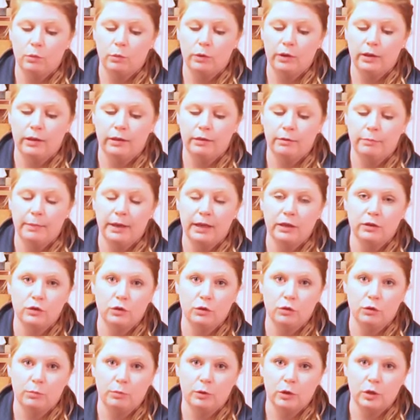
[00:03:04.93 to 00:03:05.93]
with my
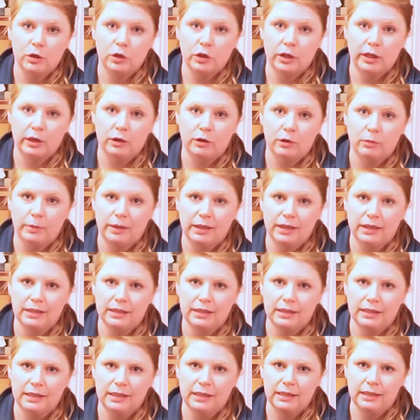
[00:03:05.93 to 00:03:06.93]
toothbrush later
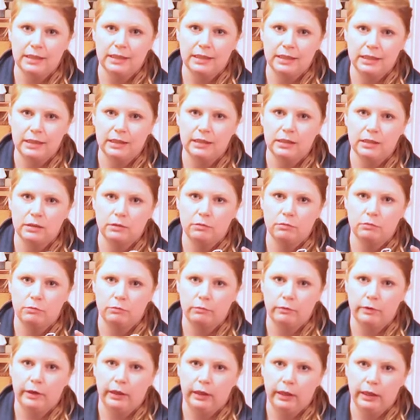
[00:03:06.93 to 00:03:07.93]
because it is
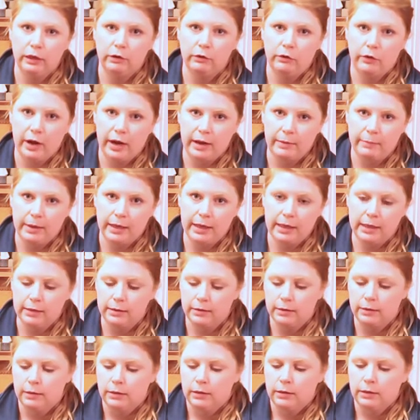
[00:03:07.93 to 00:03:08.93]
really
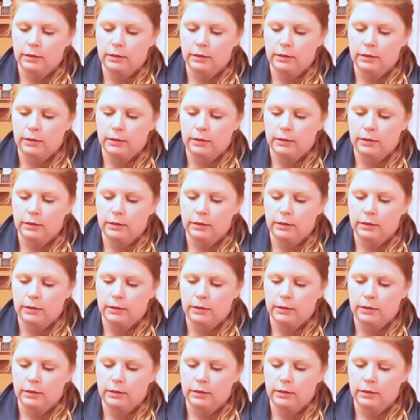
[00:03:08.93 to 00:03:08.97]
grimy.